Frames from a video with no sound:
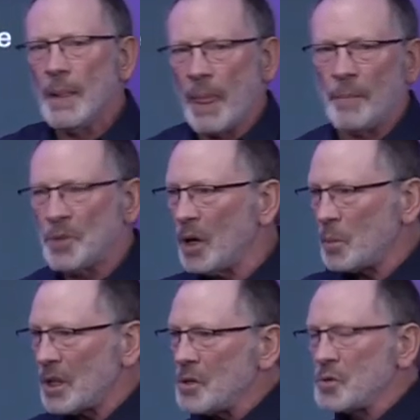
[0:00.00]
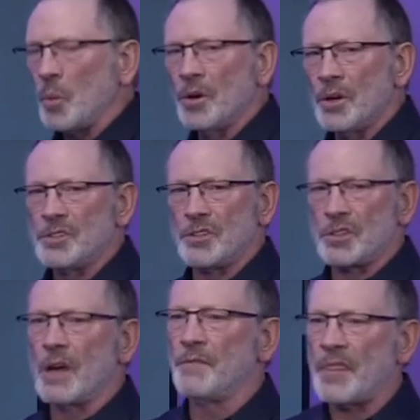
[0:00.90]
I'm done with those words and
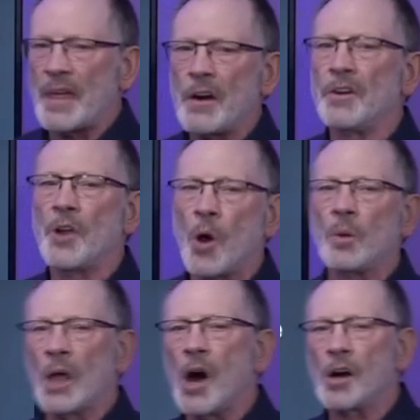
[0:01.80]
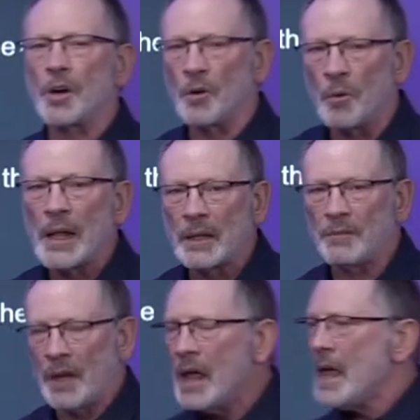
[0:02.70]
stuff and they are no longer
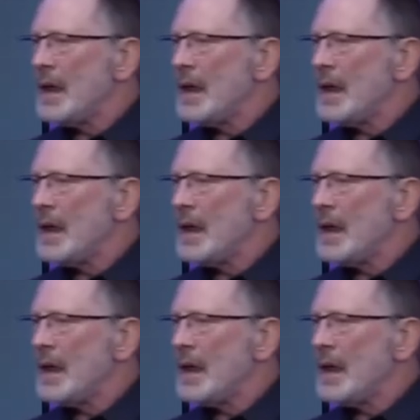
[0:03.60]
relevant.